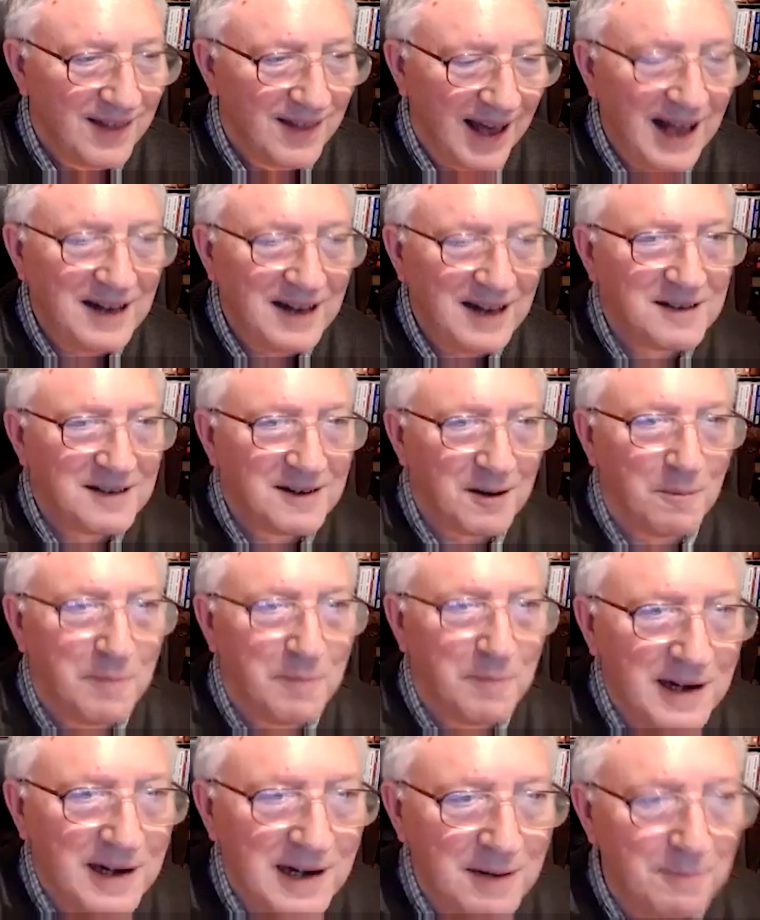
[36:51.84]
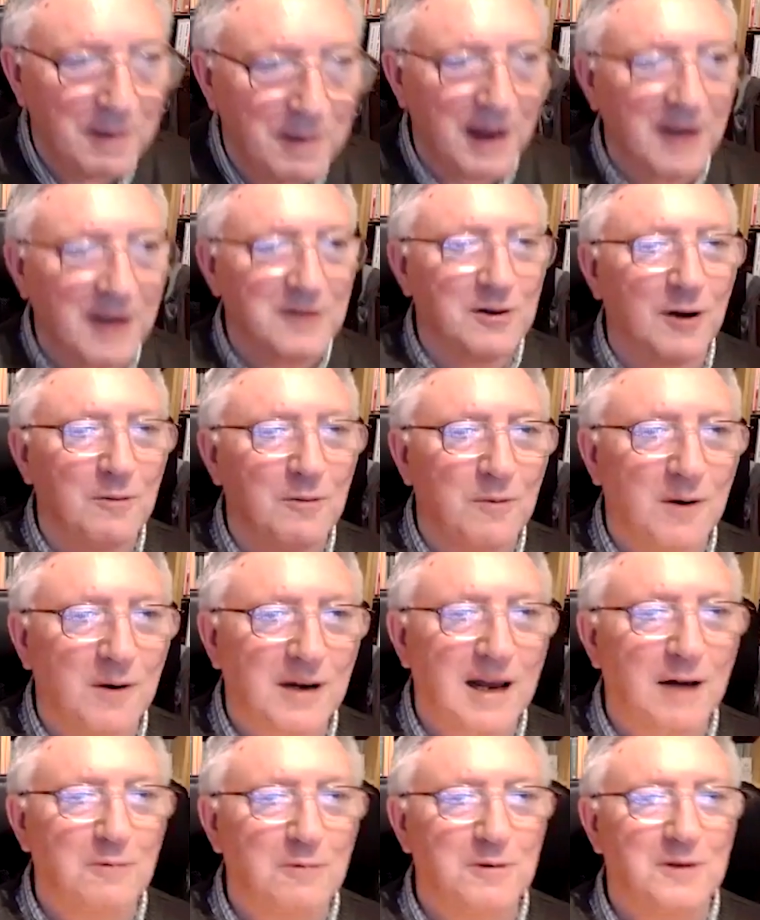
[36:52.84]
that completely bears out what
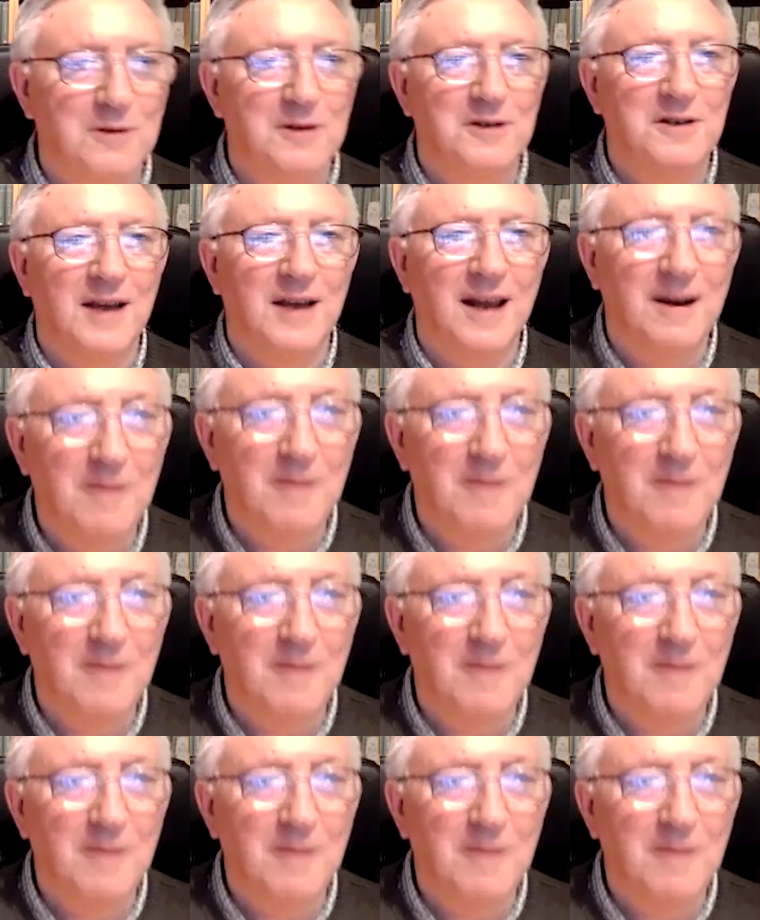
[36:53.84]
Kautsky said.